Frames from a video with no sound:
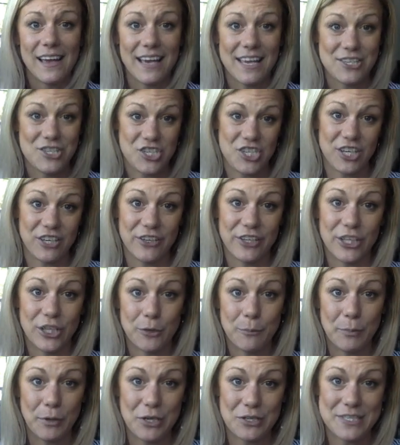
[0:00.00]
and sharing
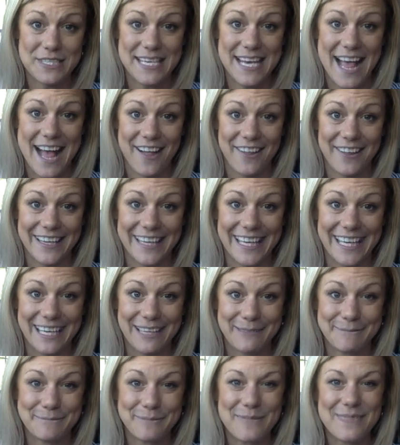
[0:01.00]
your
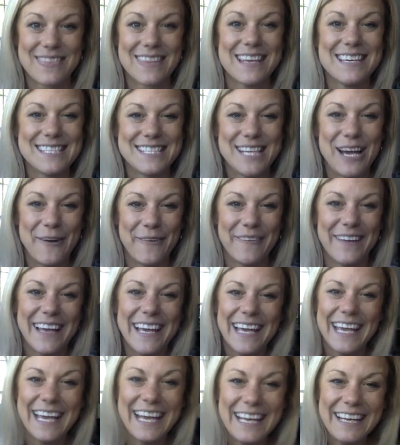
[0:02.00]
personality. So,
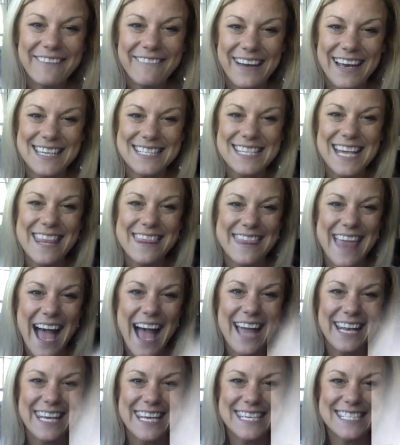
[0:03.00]
anyways,
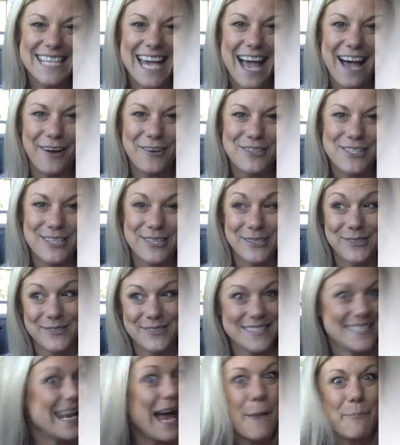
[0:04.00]
that is how to
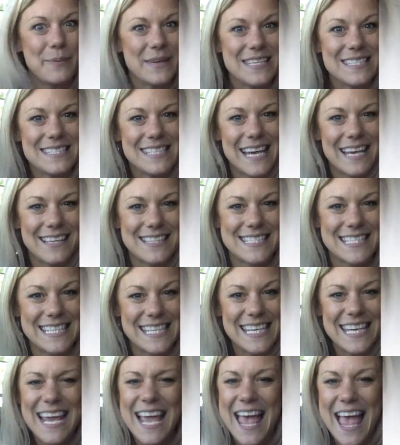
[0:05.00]
not be
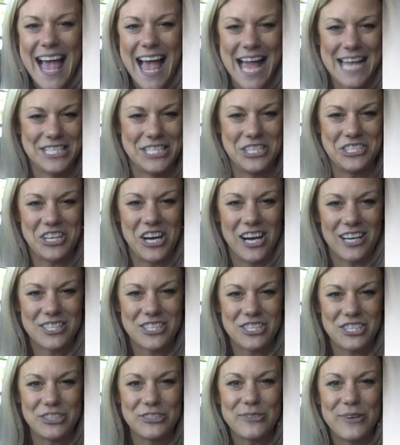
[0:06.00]
salesy and to
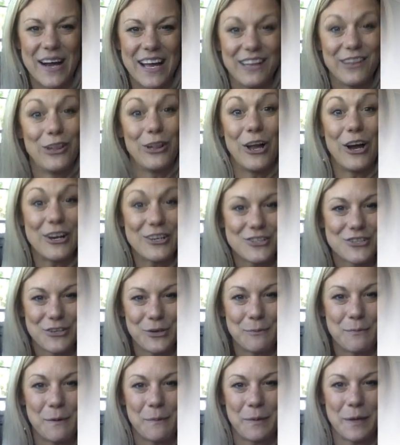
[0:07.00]
talk to a large
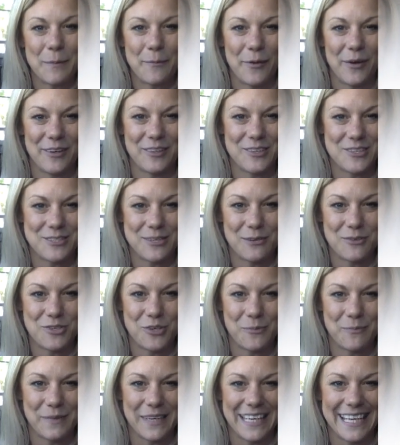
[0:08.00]
group of people on your
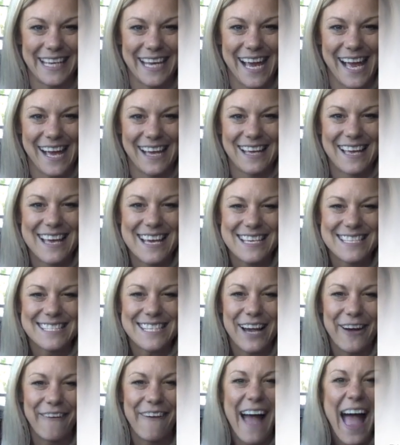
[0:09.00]
social media.
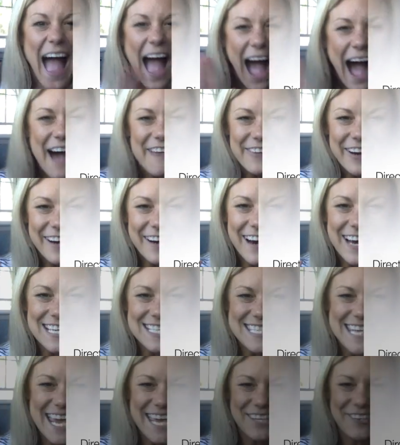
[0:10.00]
So, have a
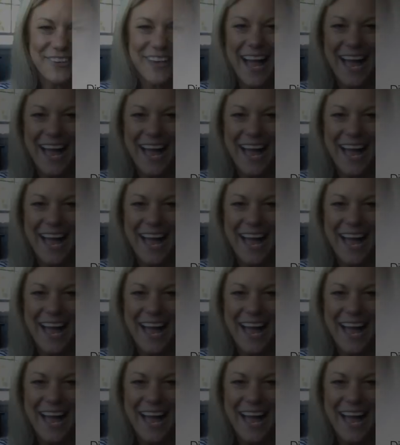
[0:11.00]
great day, you